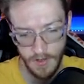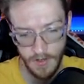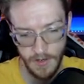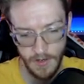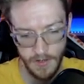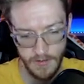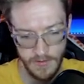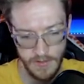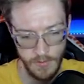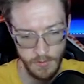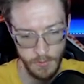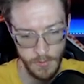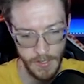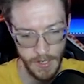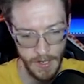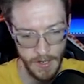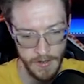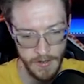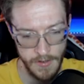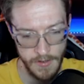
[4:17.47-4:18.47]
Let's see what we
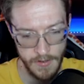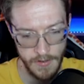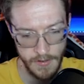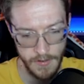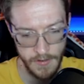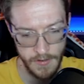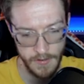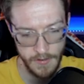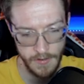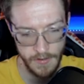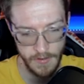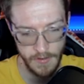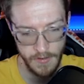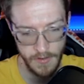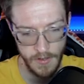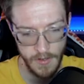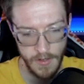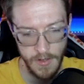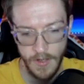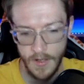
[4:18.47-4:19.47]
get.
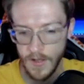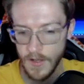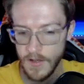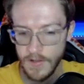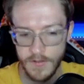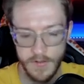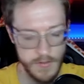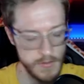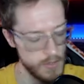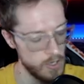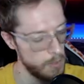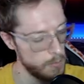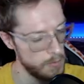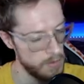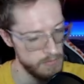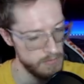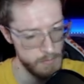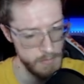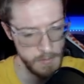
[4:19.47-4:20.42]
Stop giving